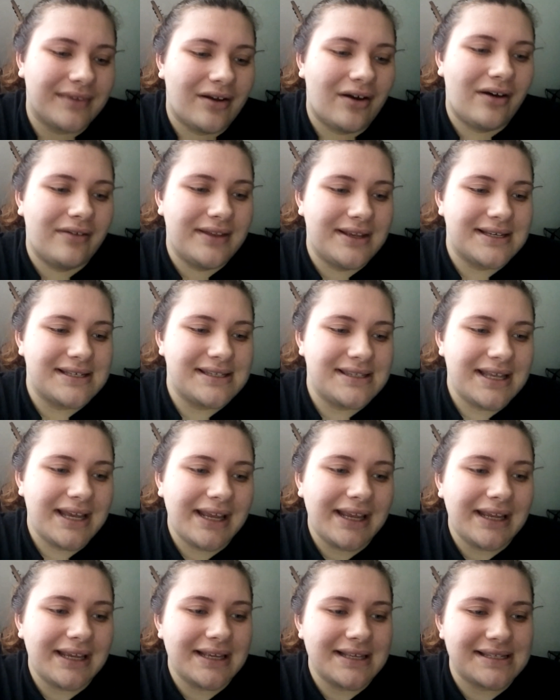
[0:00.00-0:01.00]
all these
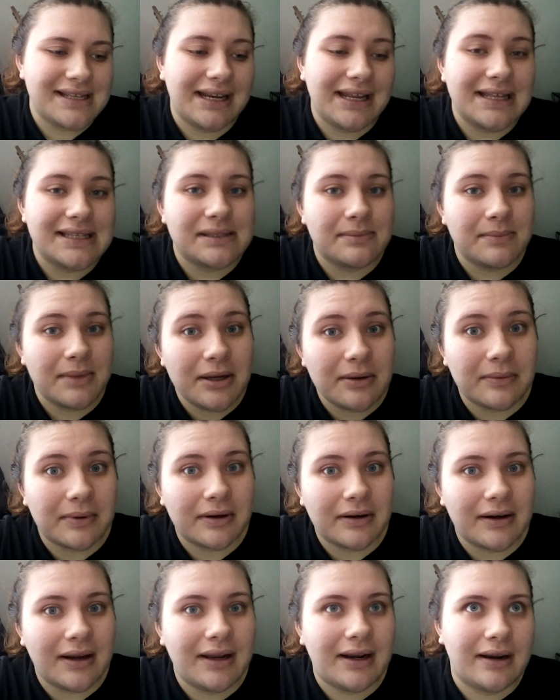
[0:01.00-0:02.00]
things, and it gets me
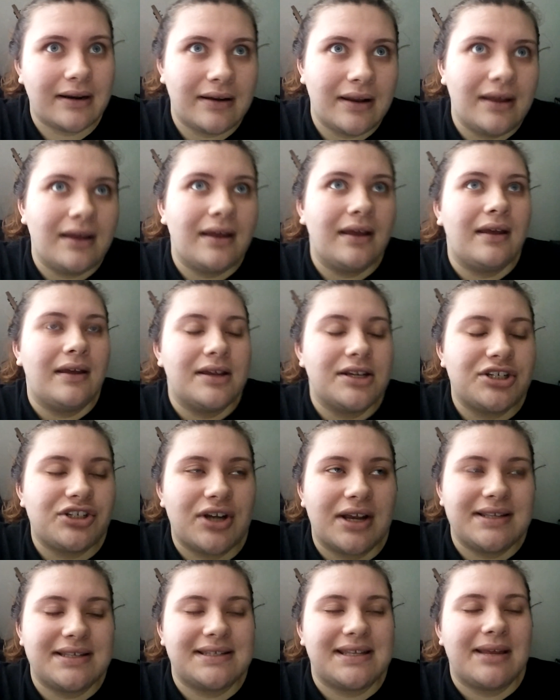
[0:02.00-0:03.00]
worried and
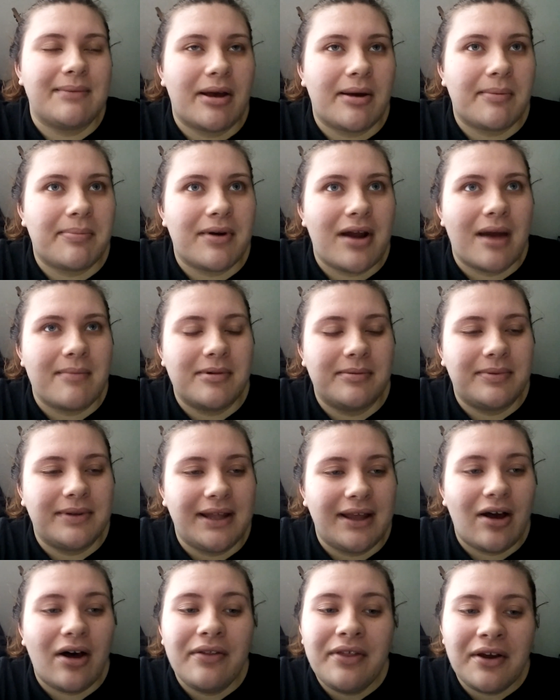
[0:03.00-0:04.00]
stresses him out
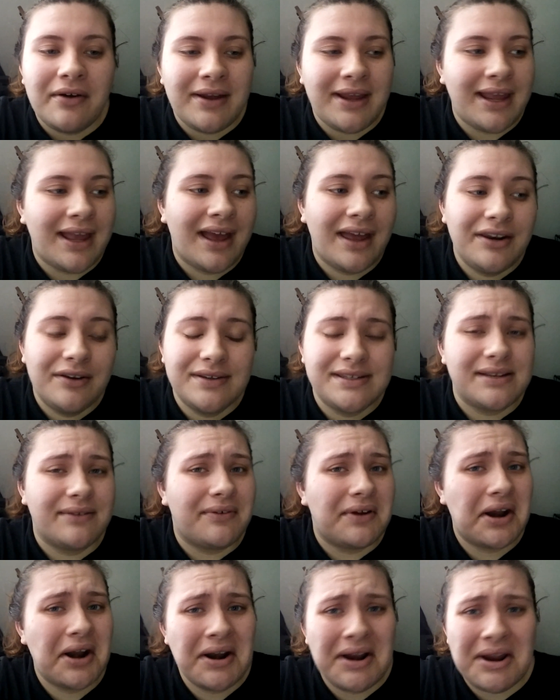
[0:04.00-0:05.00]
probably, although he handles it
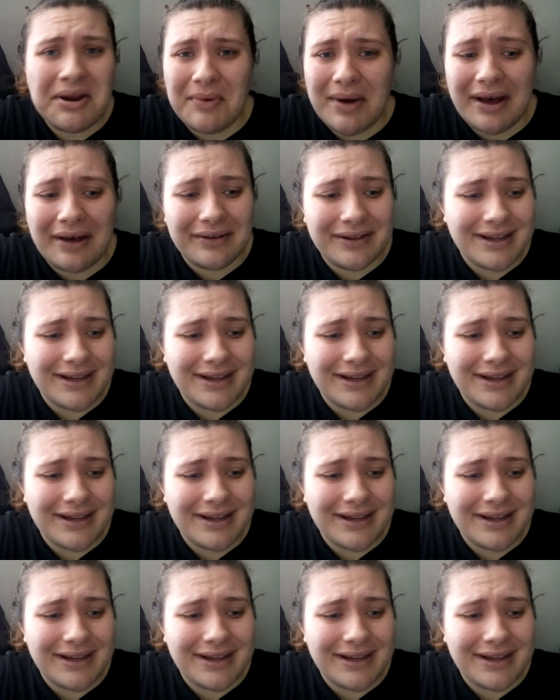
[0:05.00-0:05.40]
very well.